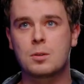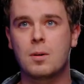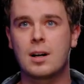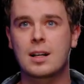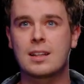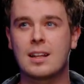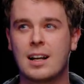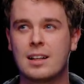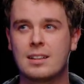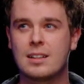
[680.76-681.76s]
to walk in
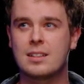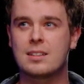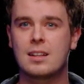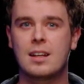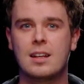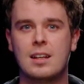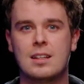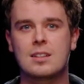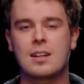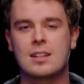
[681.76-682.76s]
that is
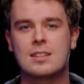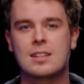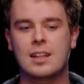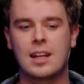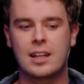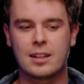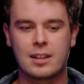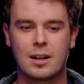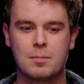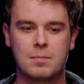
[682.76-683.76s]
God saying, hey,
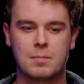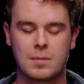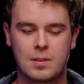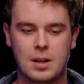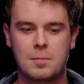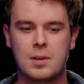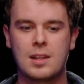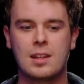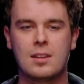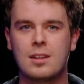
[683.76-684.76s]
I'm going
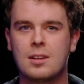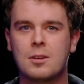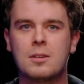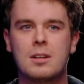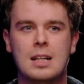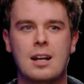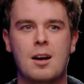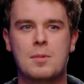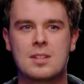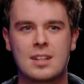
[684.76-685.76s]
to heal you,
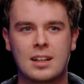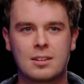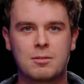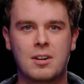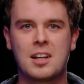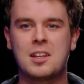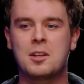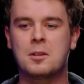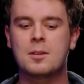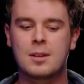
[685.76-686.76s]
I'm going to sanctify
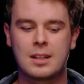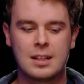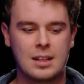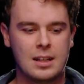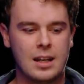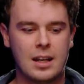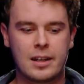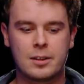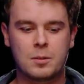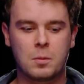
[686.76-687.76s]
you,
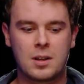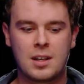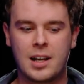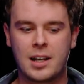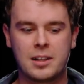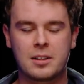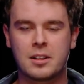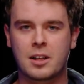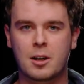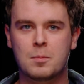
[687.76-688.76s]
and one day you're
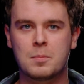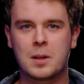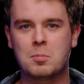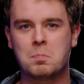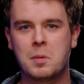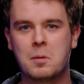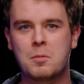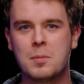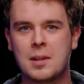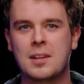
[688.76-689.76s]
going to come and be
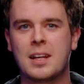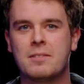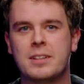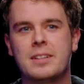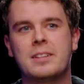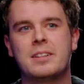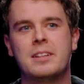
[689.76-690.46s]
with me in heaven.